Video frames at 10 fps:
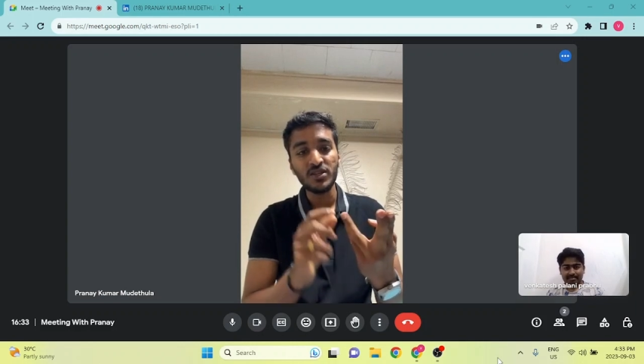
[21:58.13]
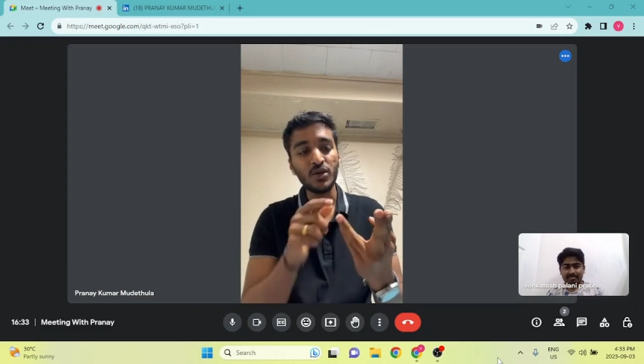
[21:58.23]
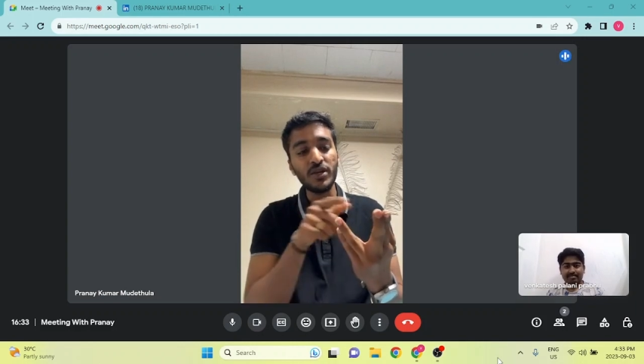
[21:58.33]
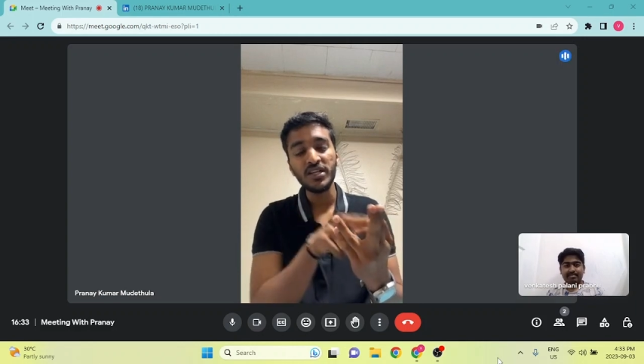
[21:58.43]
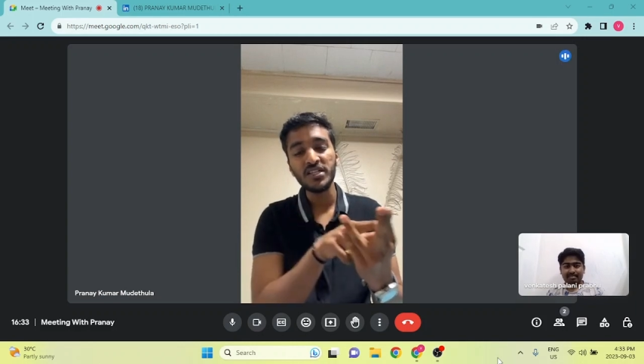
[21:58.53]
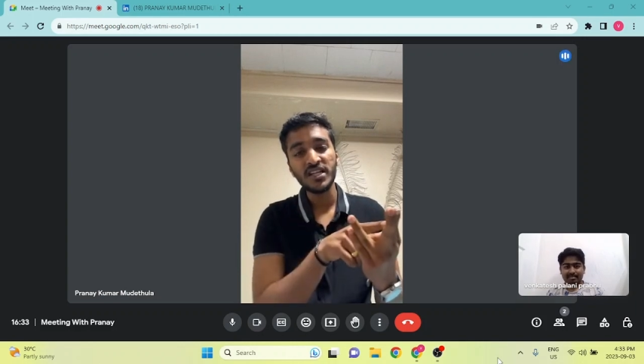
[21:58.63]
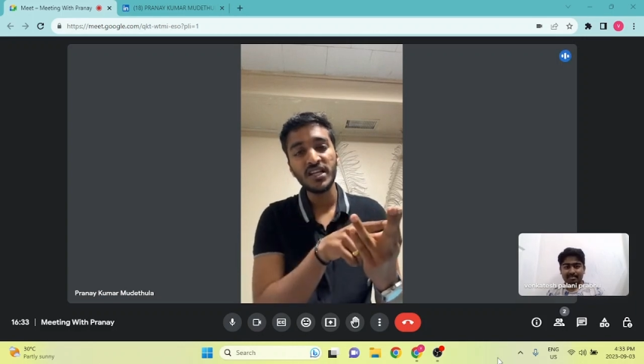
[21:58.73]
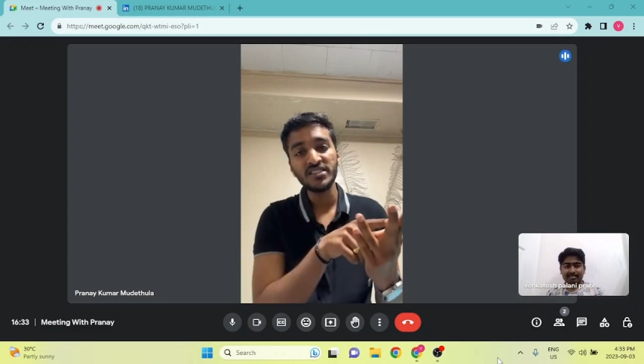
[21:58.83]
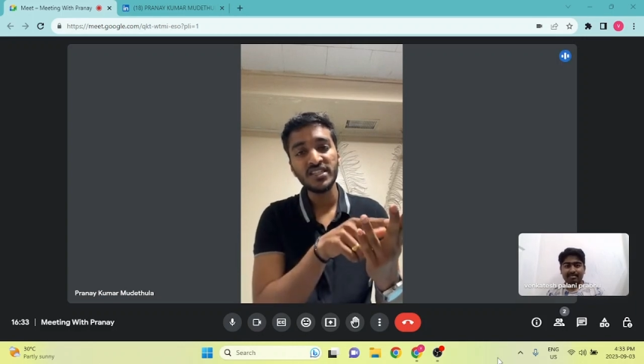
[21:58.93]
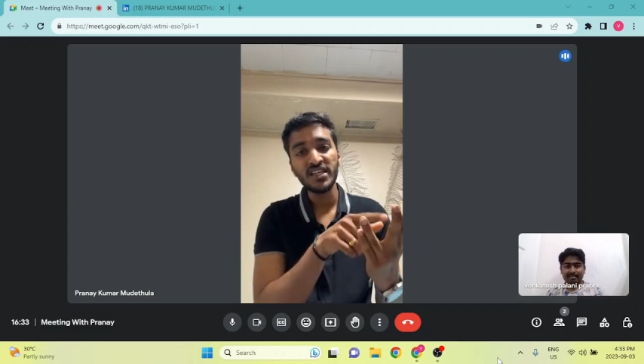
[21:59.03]
Though
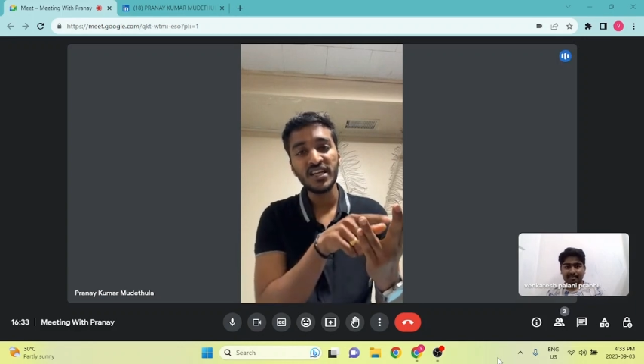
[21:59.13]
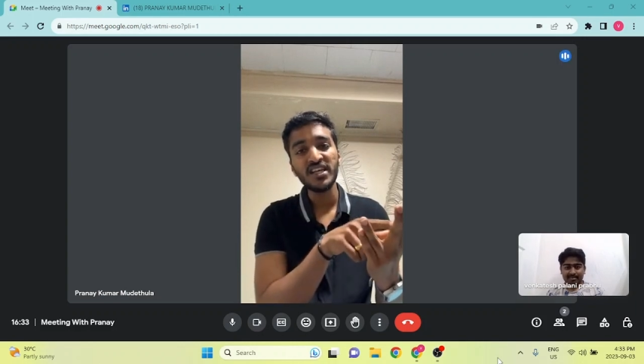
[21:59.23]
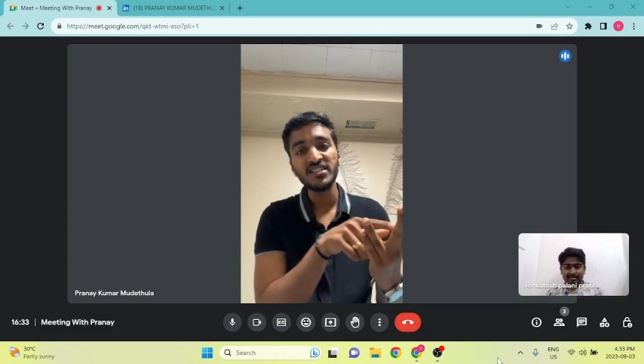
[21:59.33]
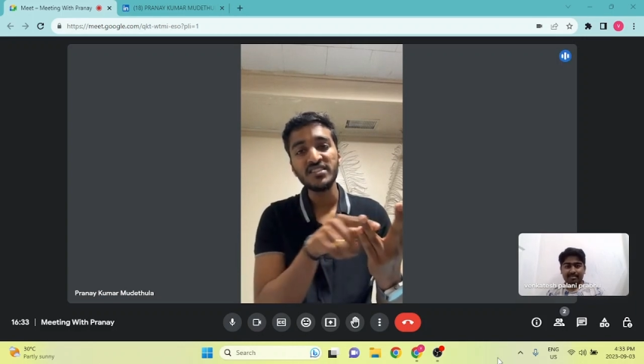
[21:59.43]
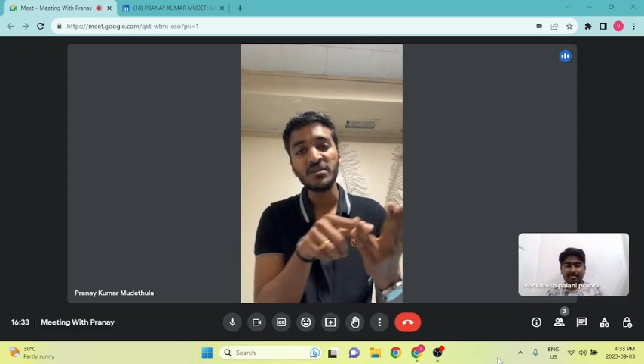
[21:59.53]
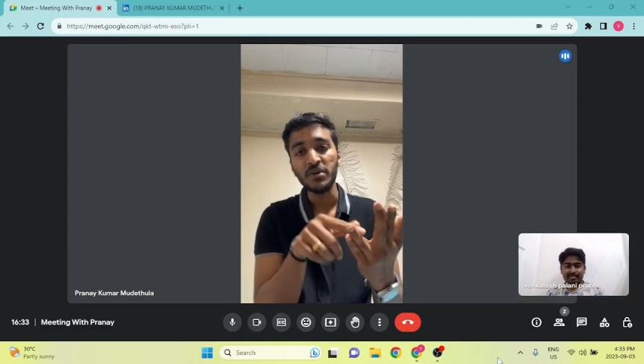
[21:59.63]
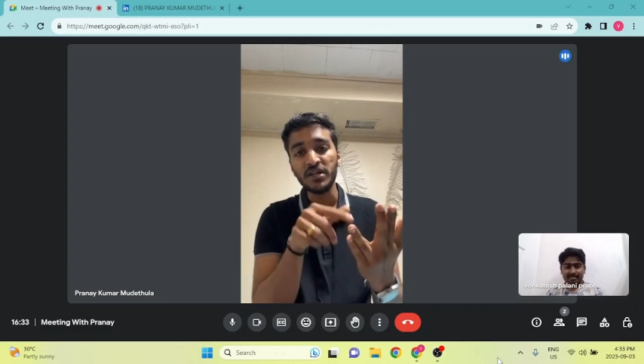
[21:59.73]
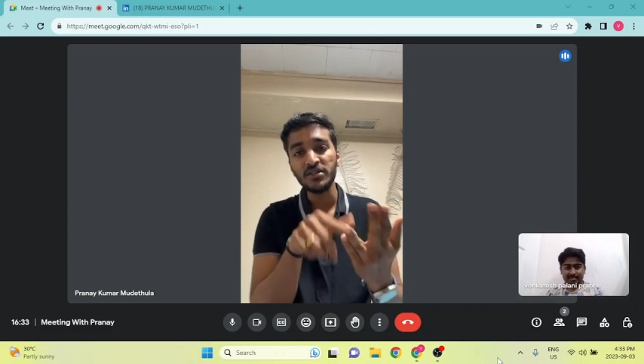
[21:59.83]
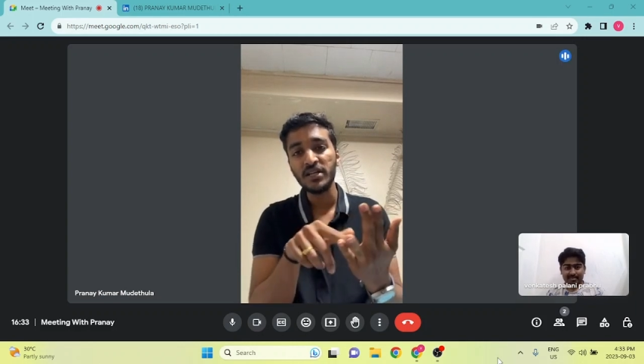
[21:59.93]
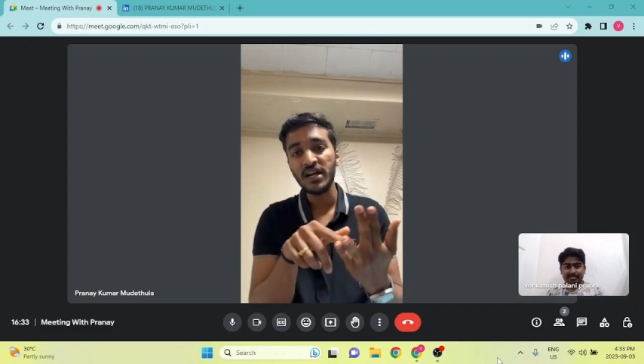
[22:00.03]
industrial engineering is
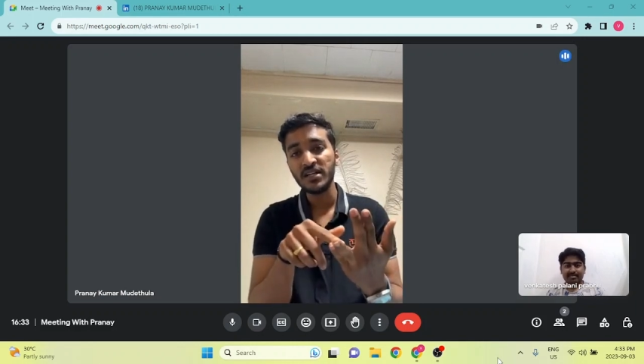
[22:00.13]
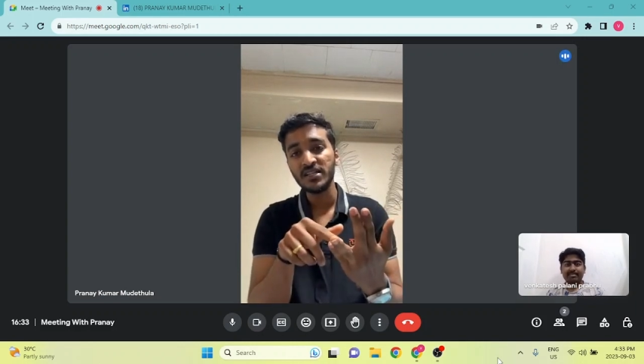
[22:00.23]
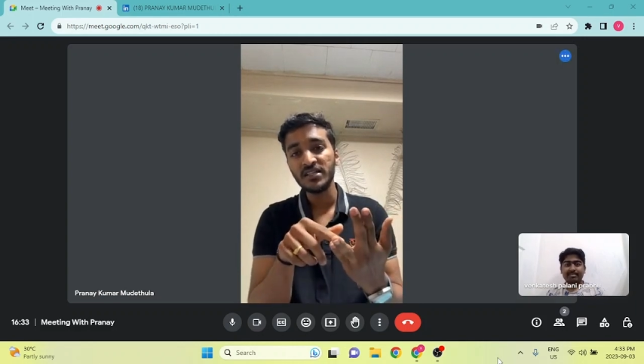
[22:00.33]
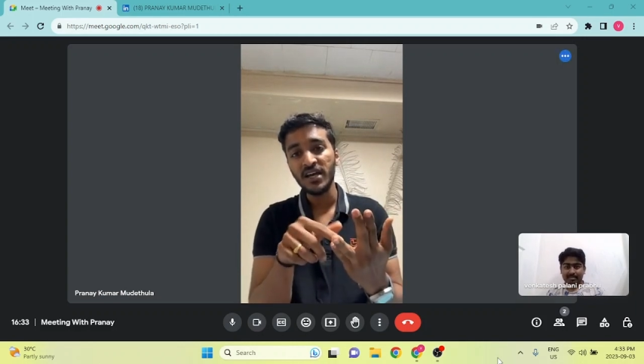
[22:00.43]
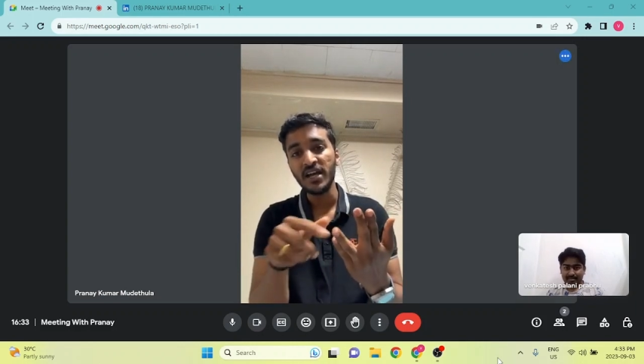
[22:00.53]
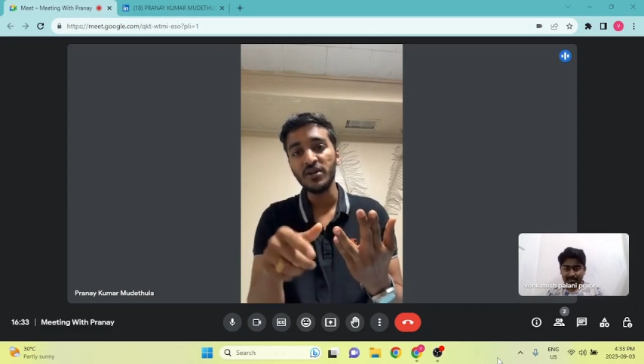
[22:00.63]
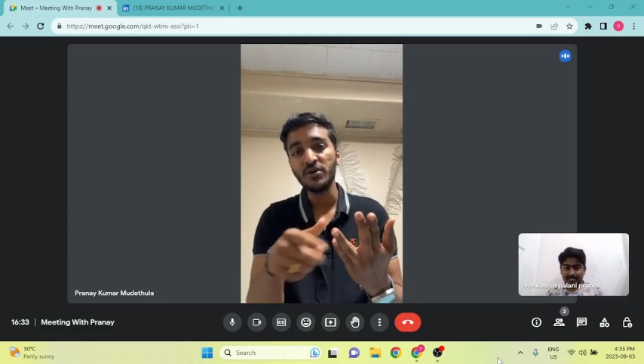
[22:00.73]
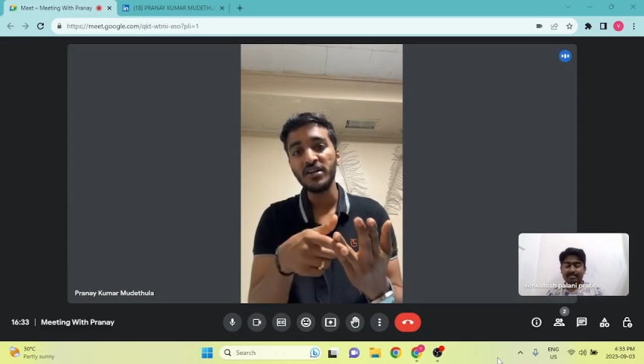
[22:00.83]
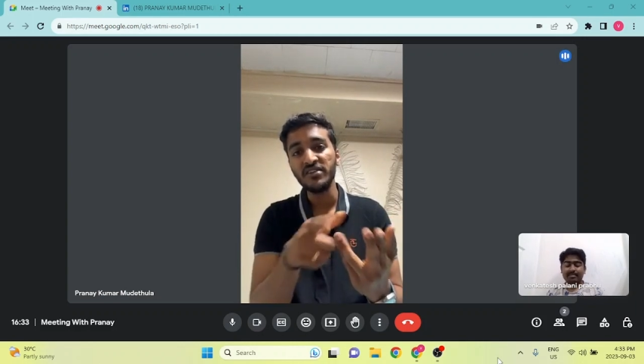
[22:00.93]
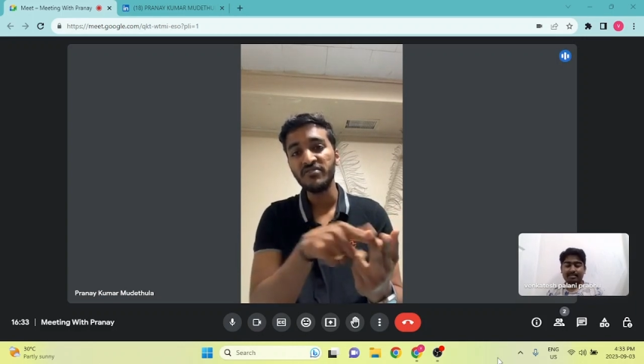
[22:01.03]
similar to that, I
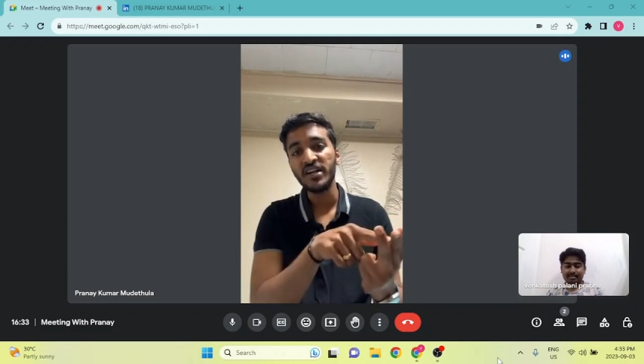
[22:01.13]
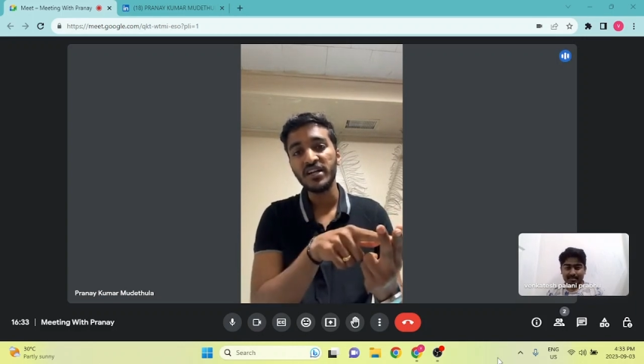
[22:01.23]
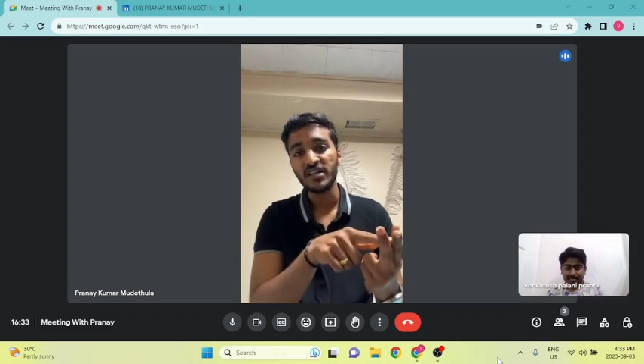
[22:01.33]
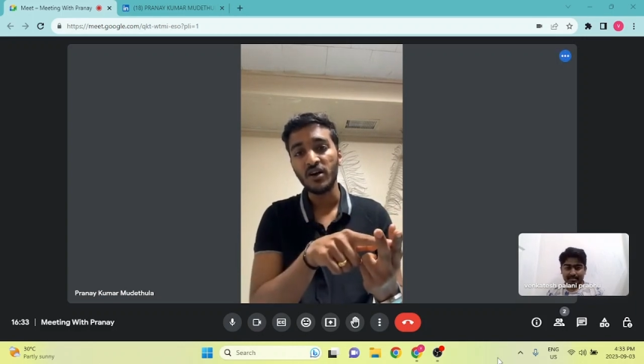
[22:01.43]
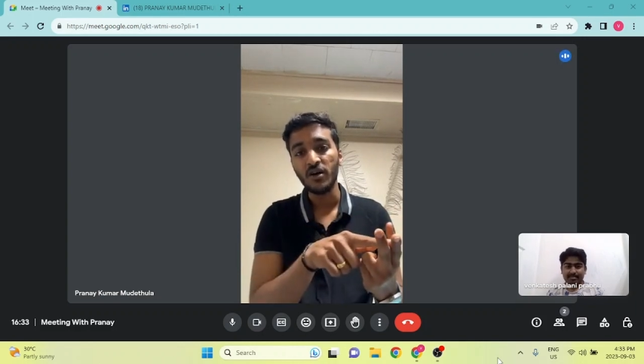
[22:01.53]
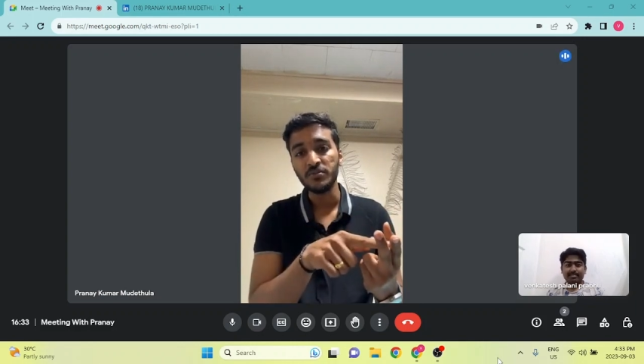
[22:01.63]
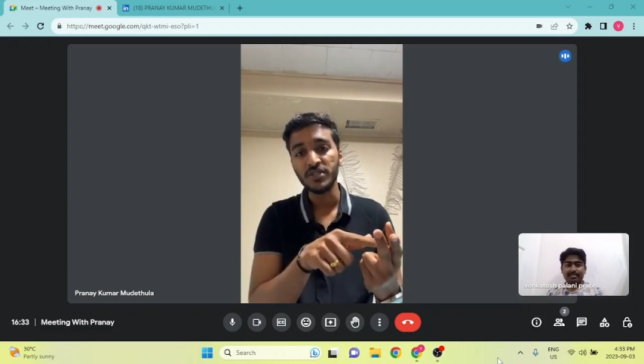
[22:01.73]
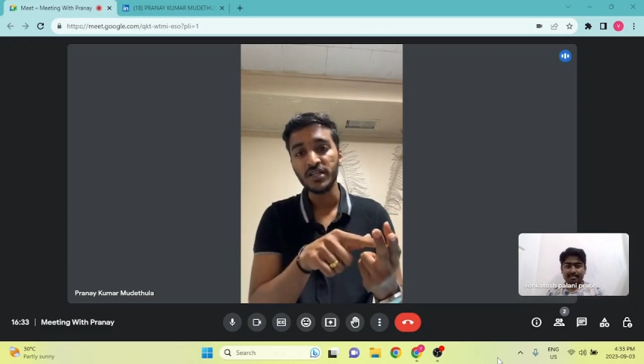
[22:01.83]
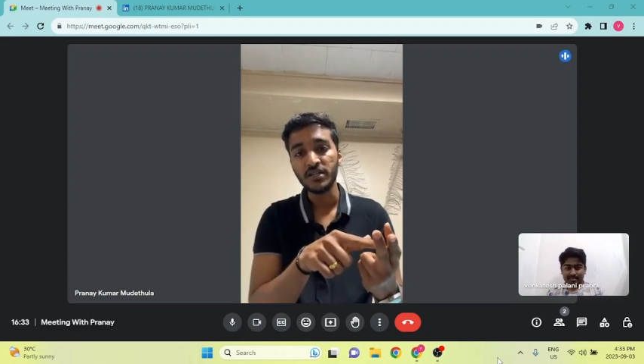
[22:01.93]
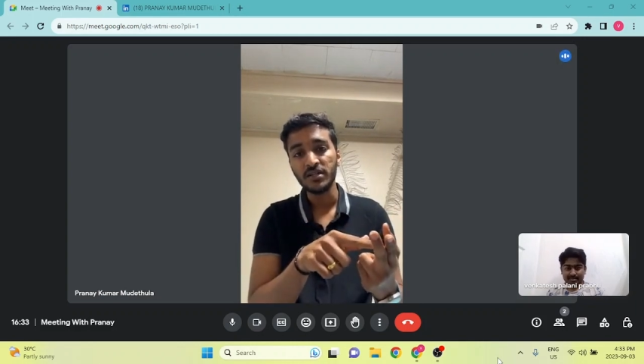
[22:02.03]
took a different
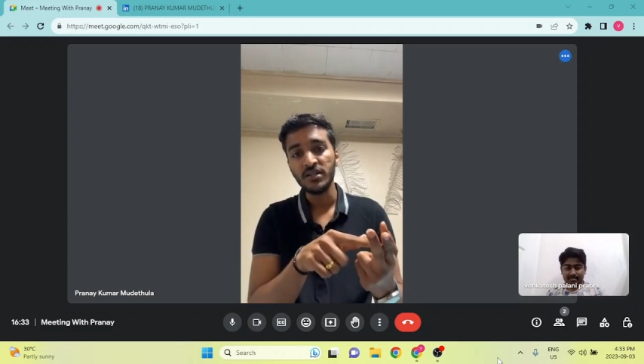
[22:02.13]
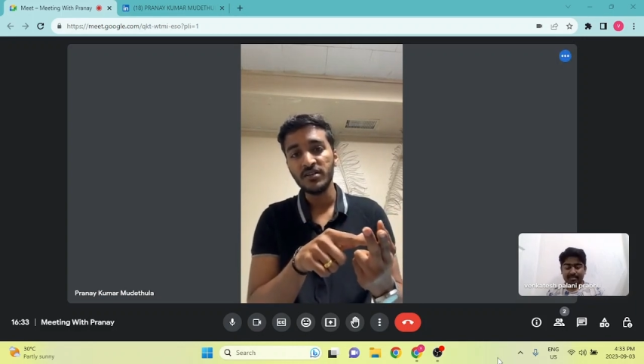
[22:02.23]
option.